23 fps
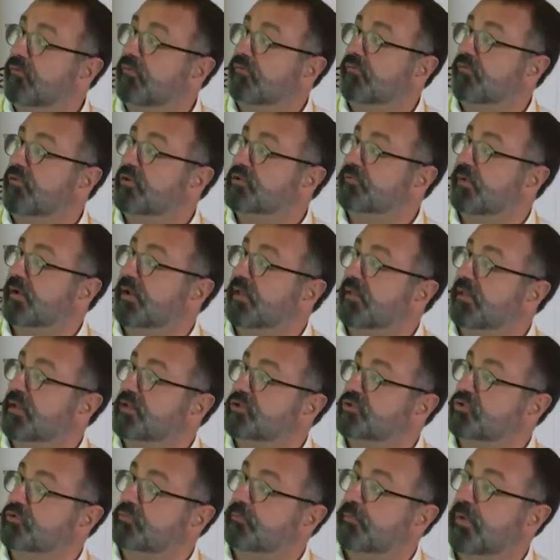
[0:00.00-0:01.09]
of the first
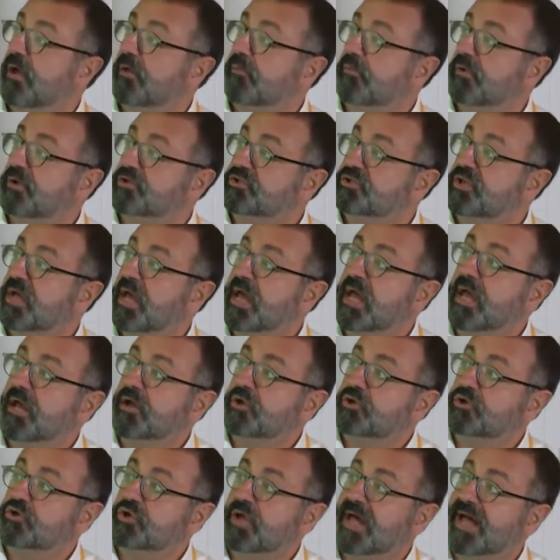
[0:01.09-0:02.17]
validations published,
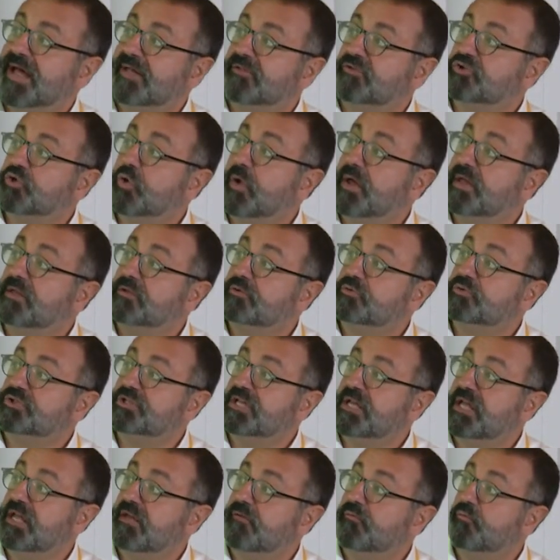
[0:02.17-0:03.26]
trying to
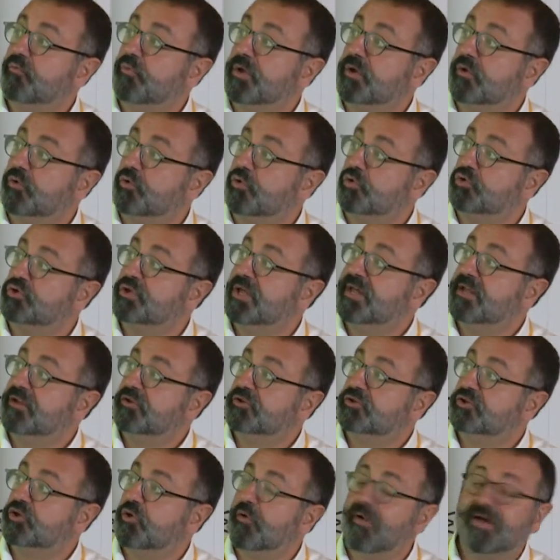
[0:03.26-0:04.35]
see if we could
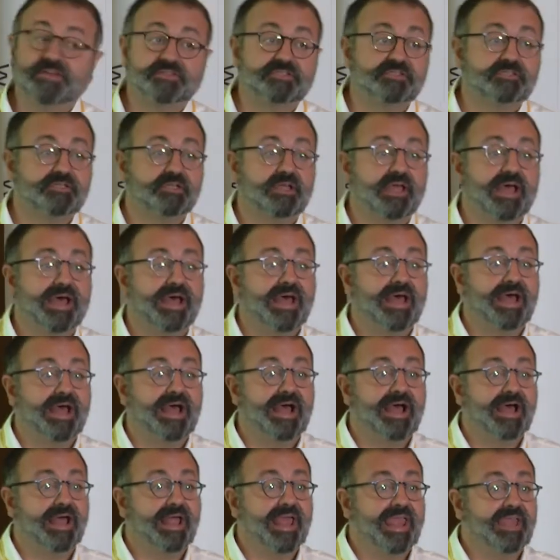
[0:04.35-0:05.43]
trust
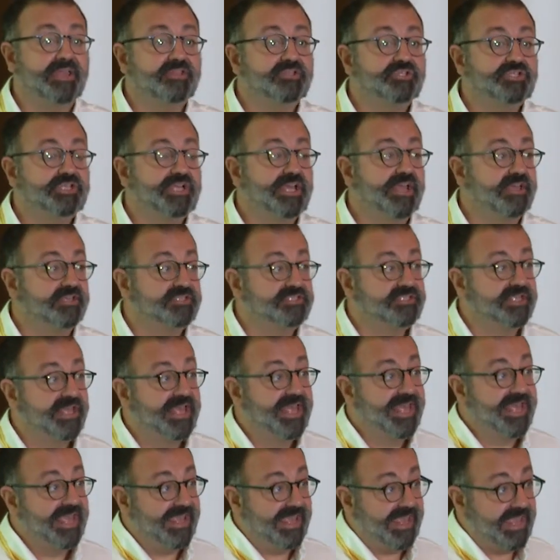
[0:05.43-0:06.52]
NGS
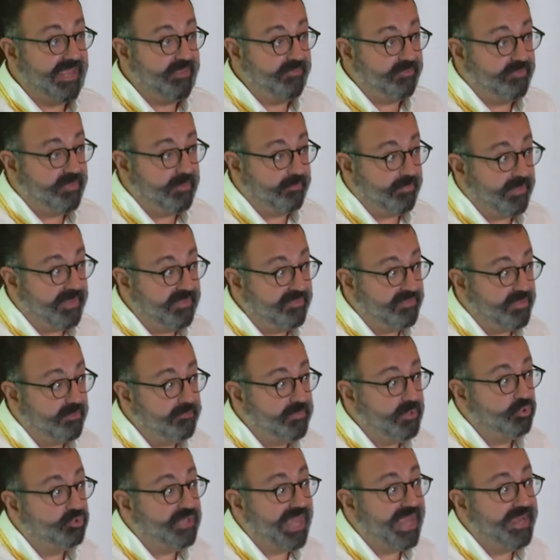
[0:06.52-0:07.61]
in the
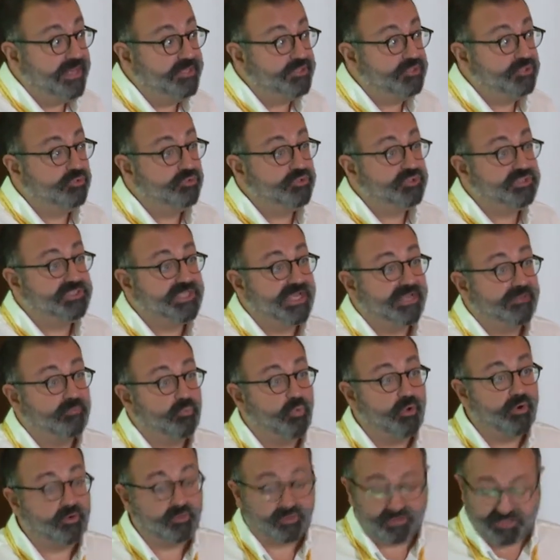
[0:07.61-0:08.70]
mutations that
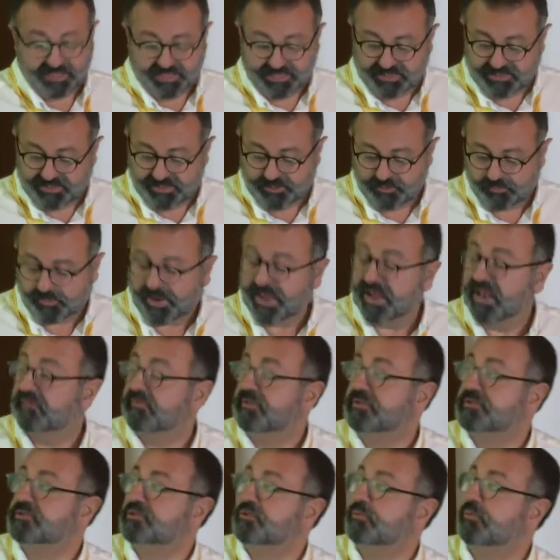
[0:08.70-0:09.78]
were clinically
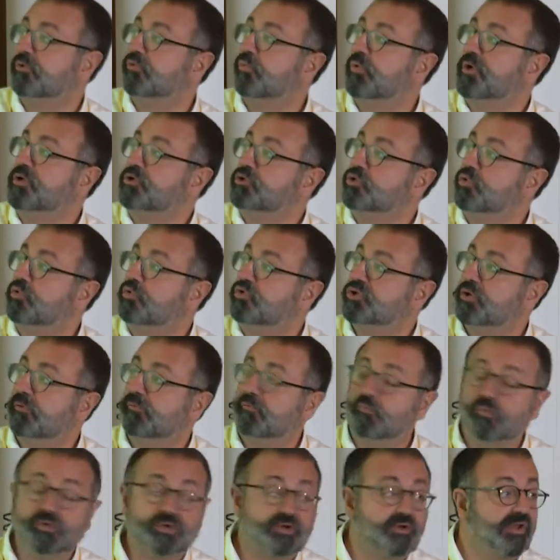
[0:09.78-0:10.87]
relevant. So what we took
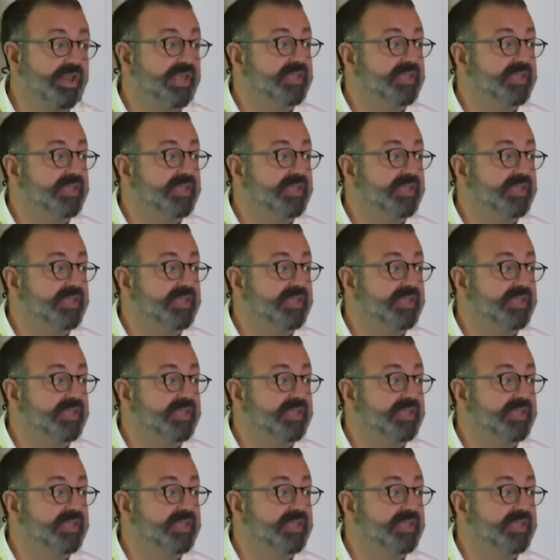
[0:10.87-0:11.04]
were